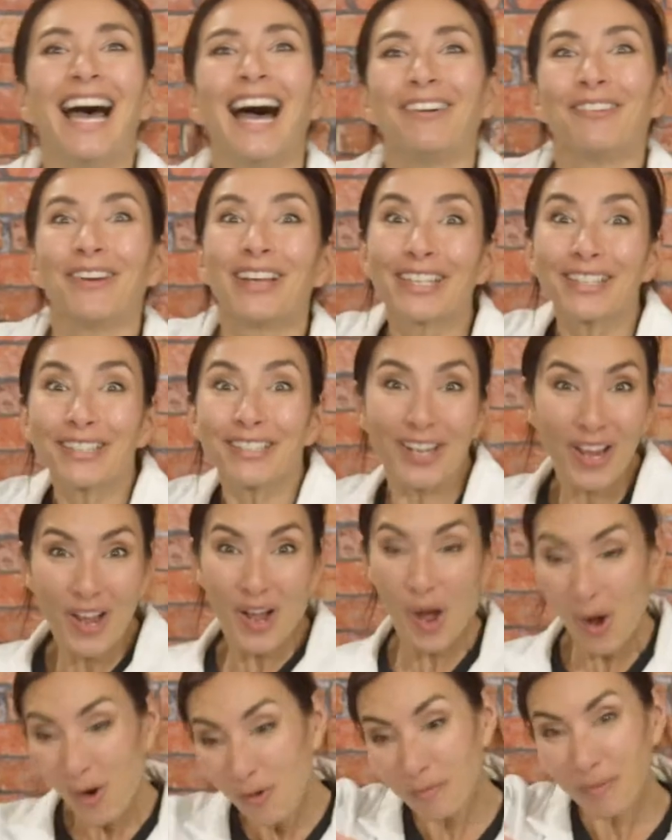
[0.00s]
We could
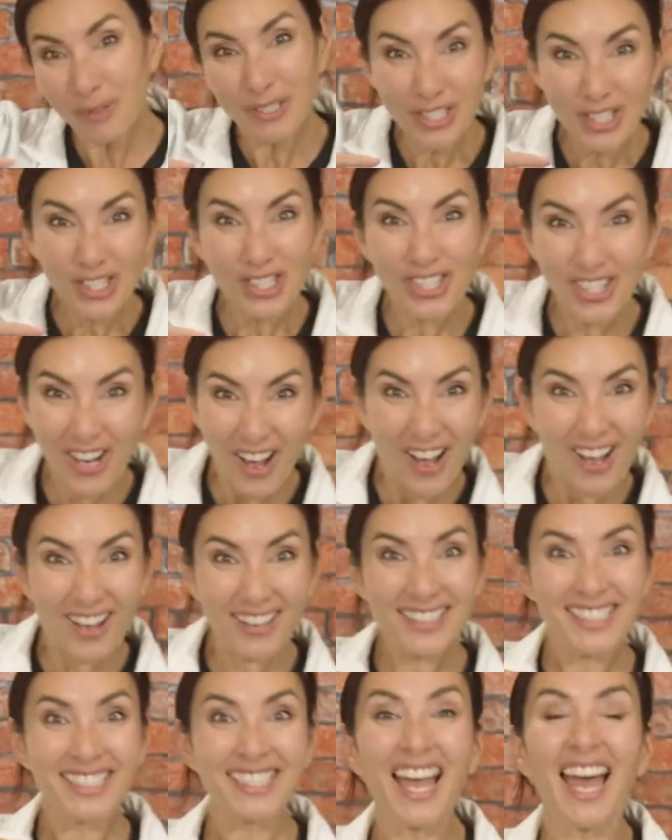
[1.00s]
open
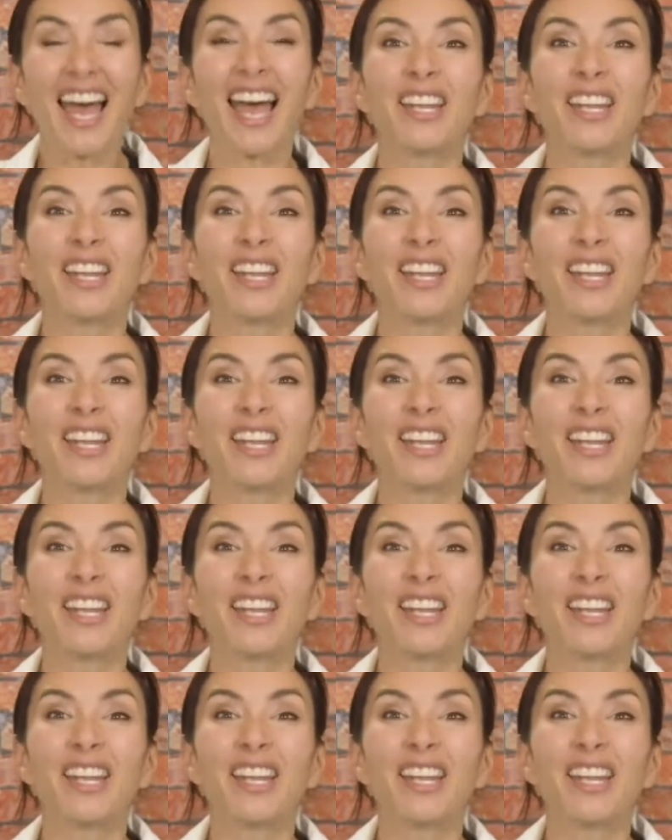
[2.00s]
jars